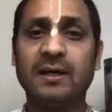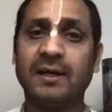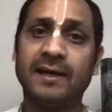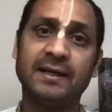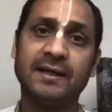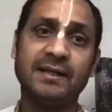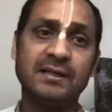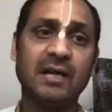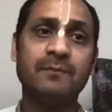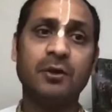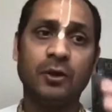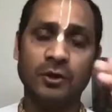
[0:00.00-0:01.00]
Another
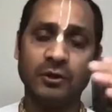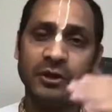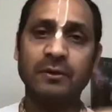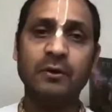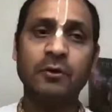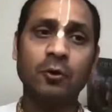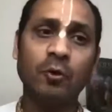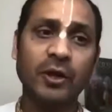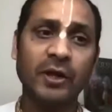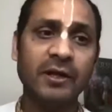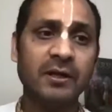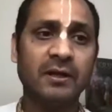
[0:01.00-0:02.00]
time there will be no
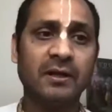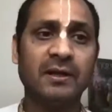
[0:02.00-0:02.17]
rain,